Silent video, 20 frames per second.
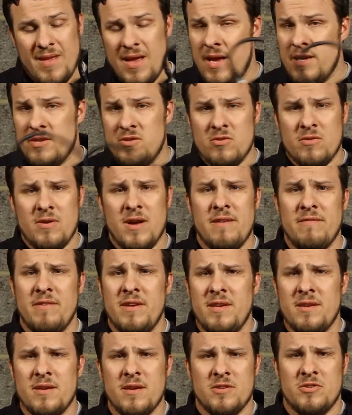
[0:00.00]
It's not
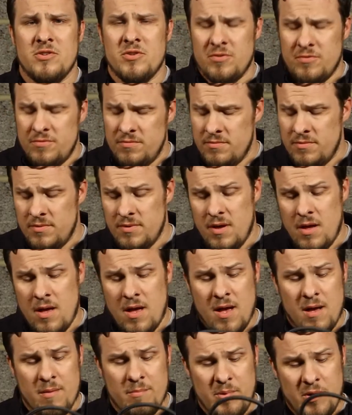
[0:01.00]
heavy at all,
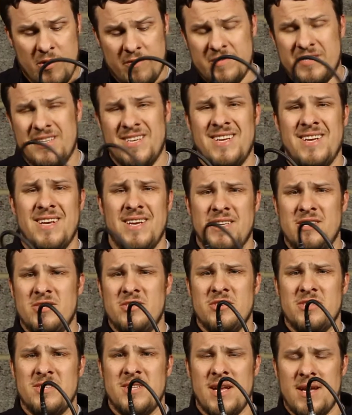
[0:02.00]
but obviously it is
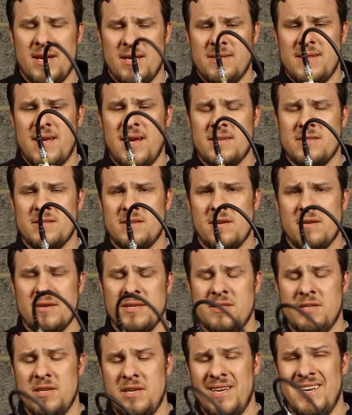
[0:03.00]
just that
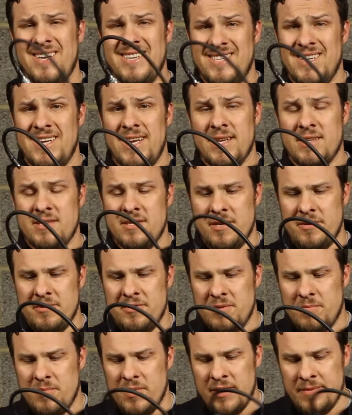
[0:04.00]
size that you need to get
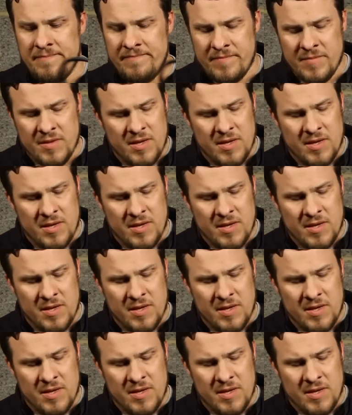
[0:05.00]
stowed somewhere.